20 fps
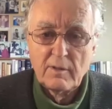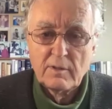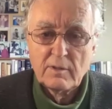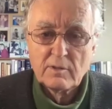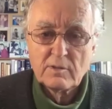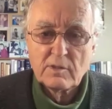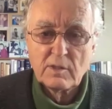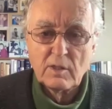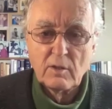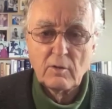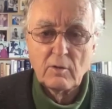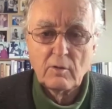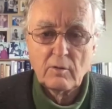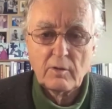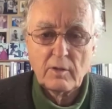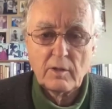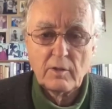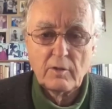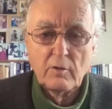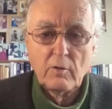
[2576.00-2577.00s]
So,
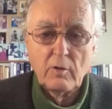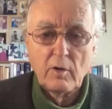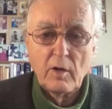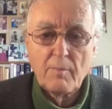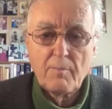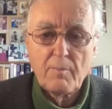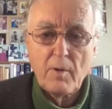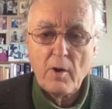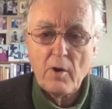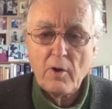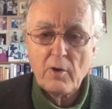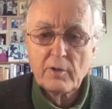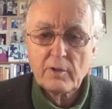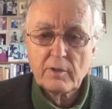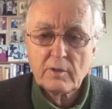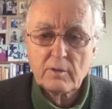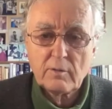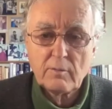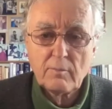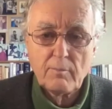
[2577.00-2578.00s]
a bird
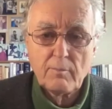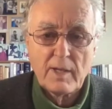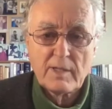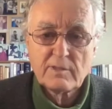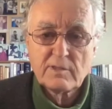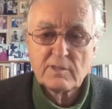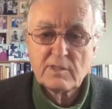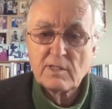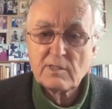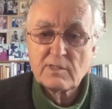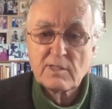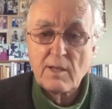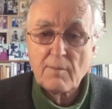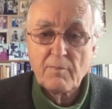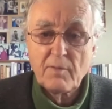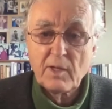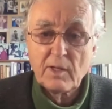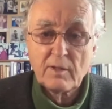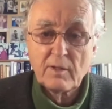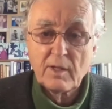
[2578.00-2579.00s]
may see
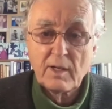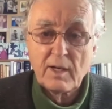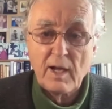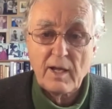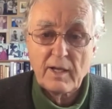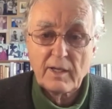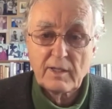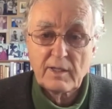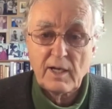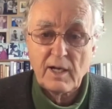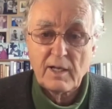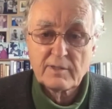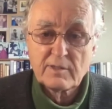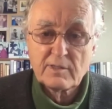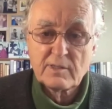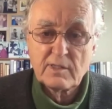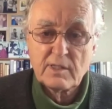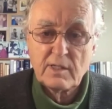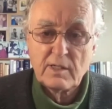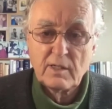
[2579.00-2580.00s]
something that I can't
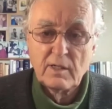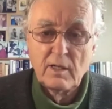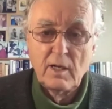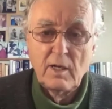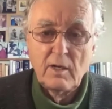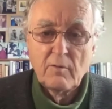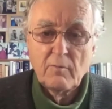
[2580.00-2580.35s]
see.